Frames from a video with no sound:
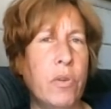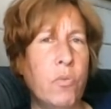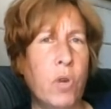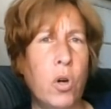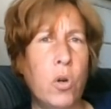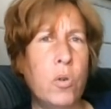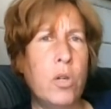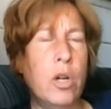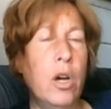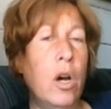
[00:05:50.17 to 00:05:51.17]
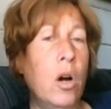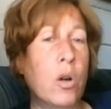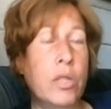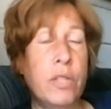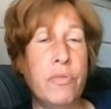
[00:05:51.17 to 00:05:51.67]
a rogue
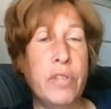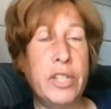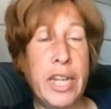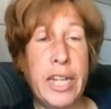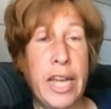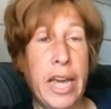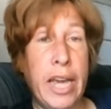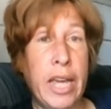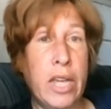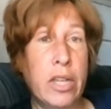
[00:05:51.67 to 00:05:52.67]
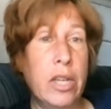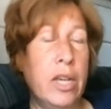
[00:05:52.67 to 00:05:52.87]
or different DNA,